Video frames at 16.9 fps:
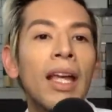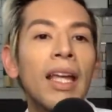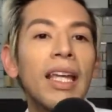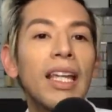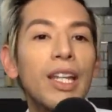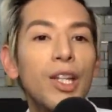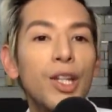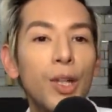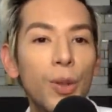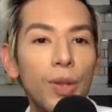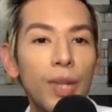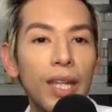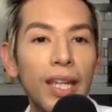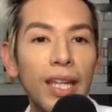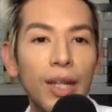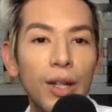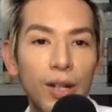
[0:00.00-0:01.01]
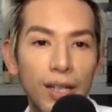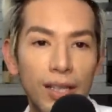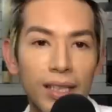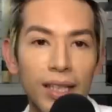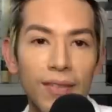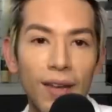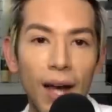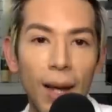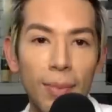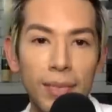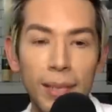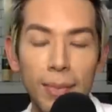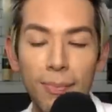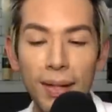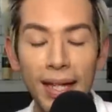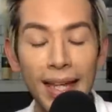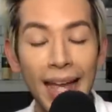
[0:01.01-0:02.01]
He knew that he couldn't live up to
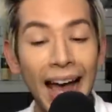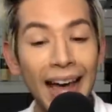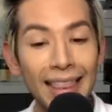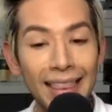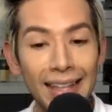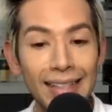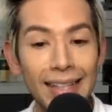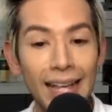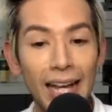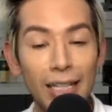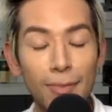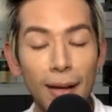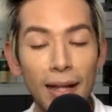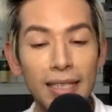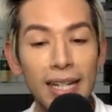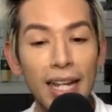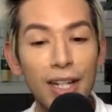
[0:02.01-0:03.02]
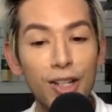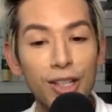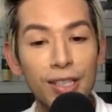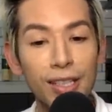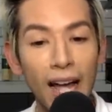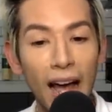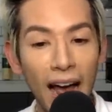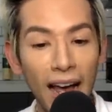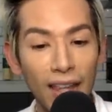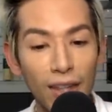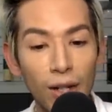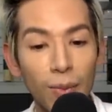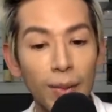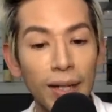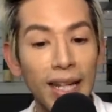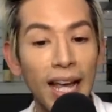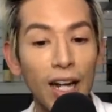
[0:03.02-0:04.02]
Big Kathy's expectations
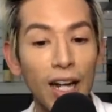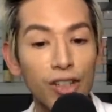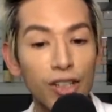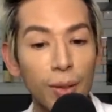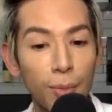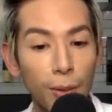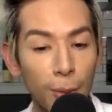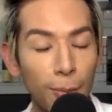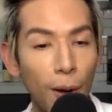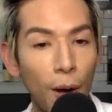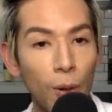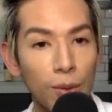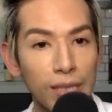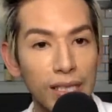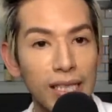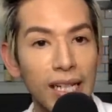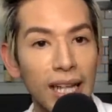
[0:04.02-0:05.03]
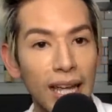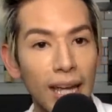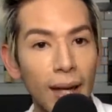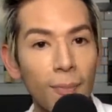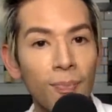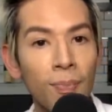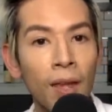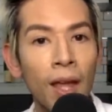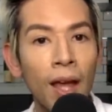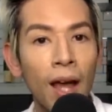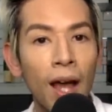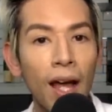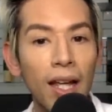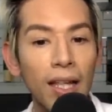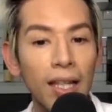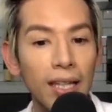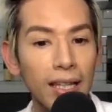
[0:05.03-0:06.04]
either when he actually proposed to Kim.
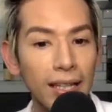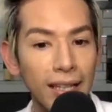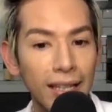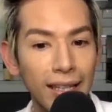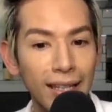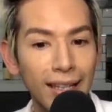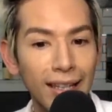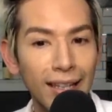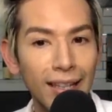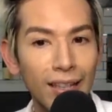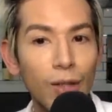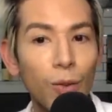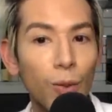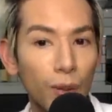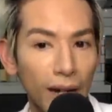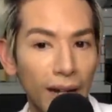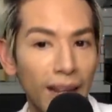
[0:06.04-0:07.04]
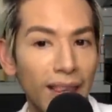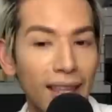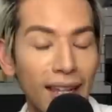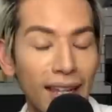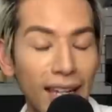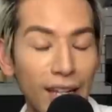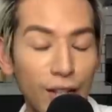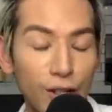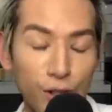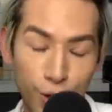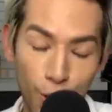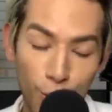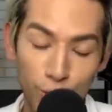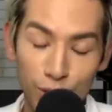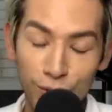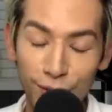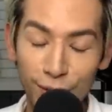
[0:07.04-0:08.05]
The ring that he
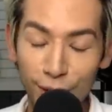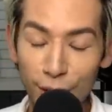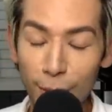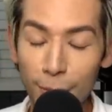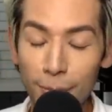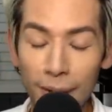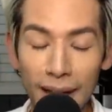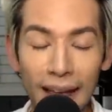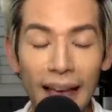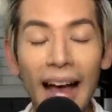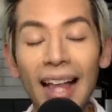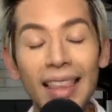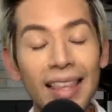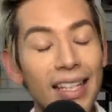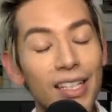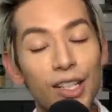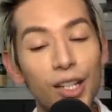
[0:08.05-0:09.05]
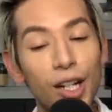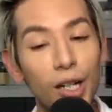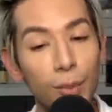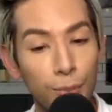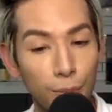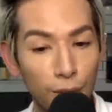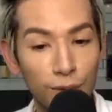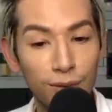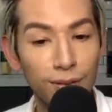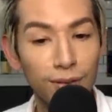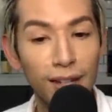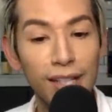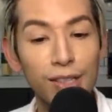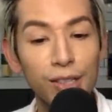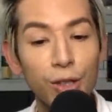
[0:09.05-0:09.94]
chose for her, Big Kathy did not approve of it.